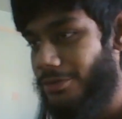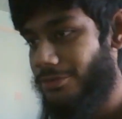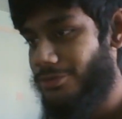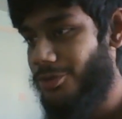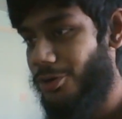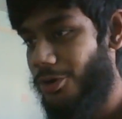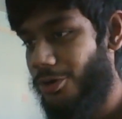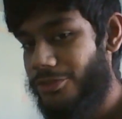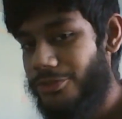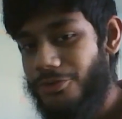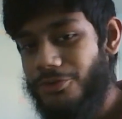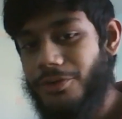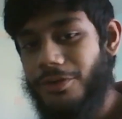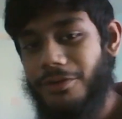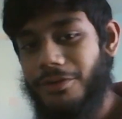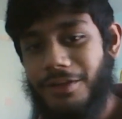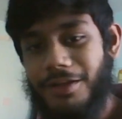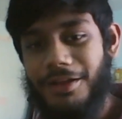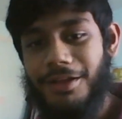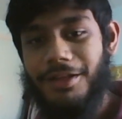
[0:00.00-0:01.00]
talk through
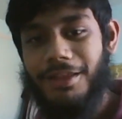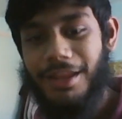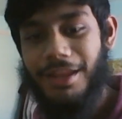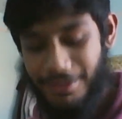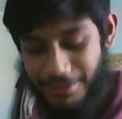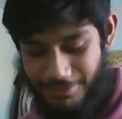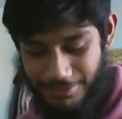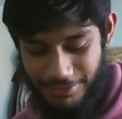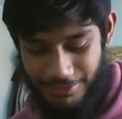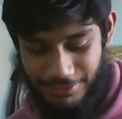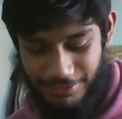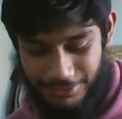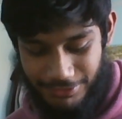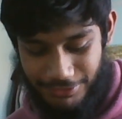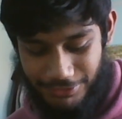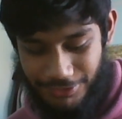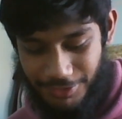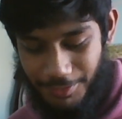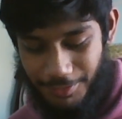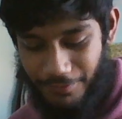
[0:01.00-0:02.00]
like
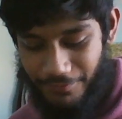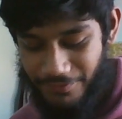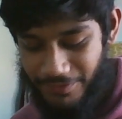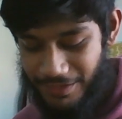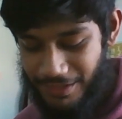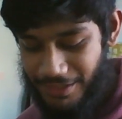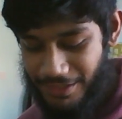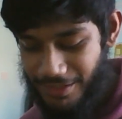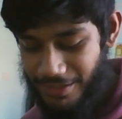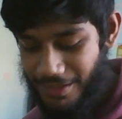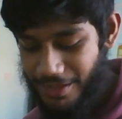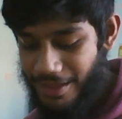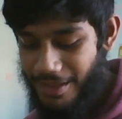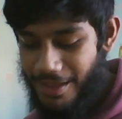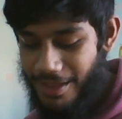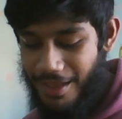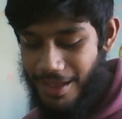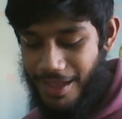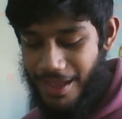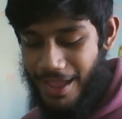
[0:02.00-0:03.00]
some of the
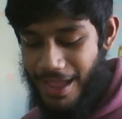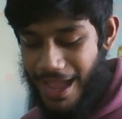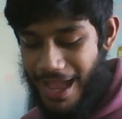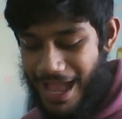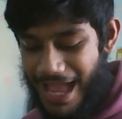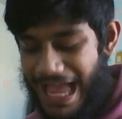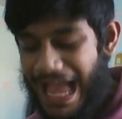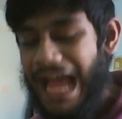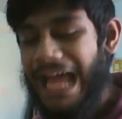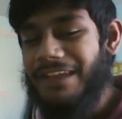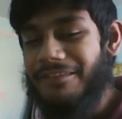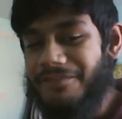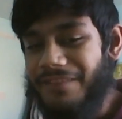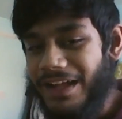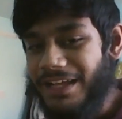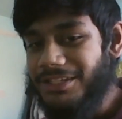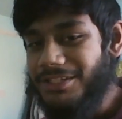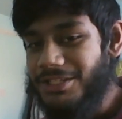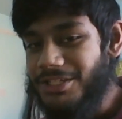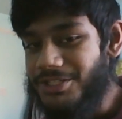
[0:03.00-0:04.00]

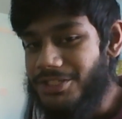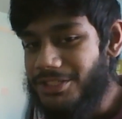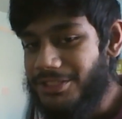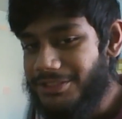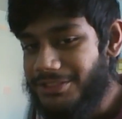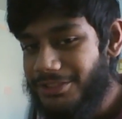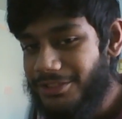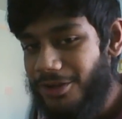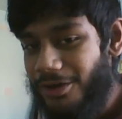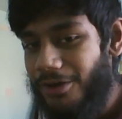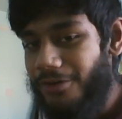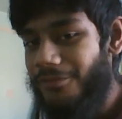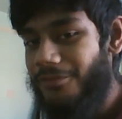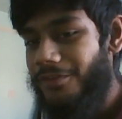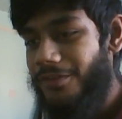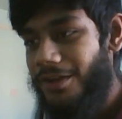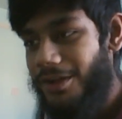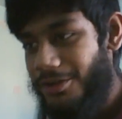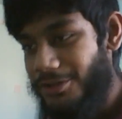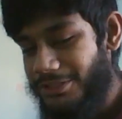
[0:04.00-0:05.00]
advantages of
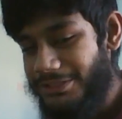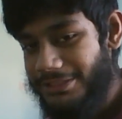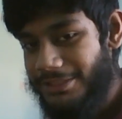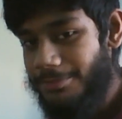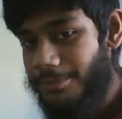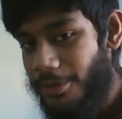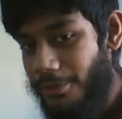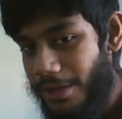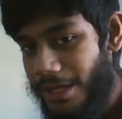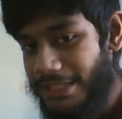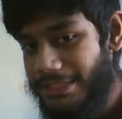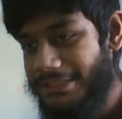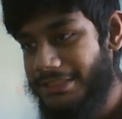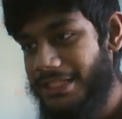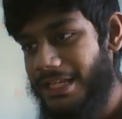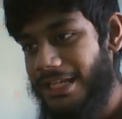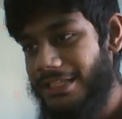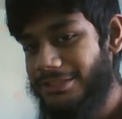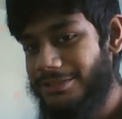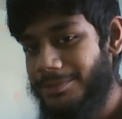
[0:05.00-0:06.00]
a custom OS
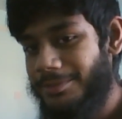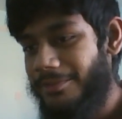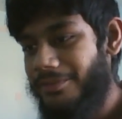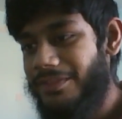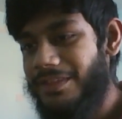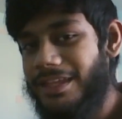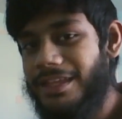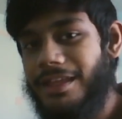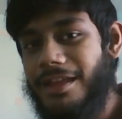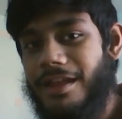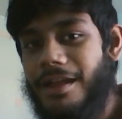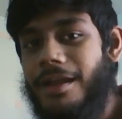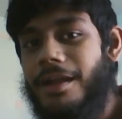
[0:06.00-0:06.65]
and some of the